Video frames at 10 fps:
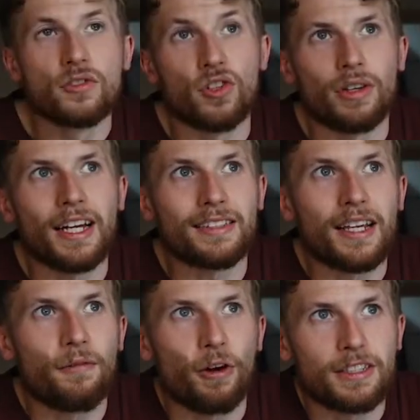So let's
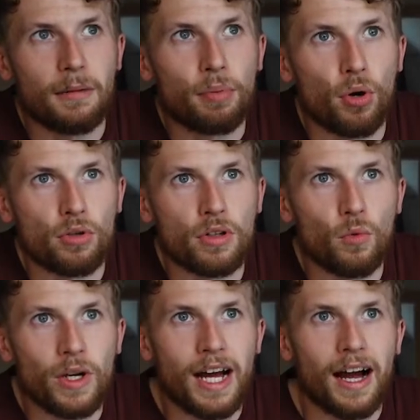say, for example,
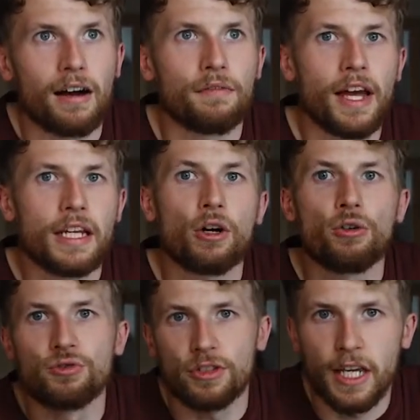we have a
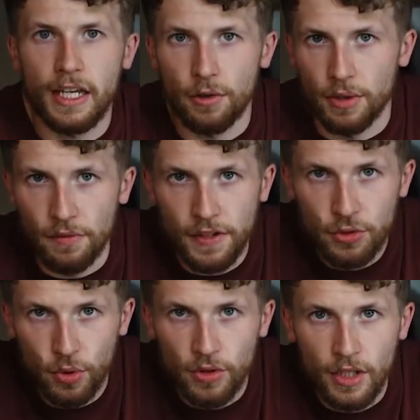100 kilo
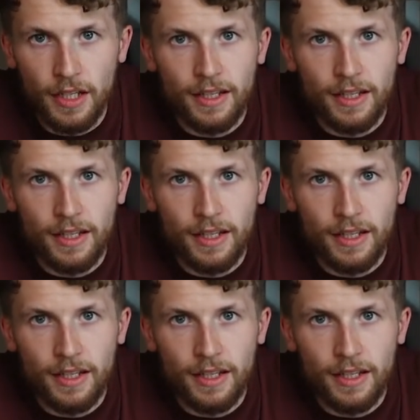individual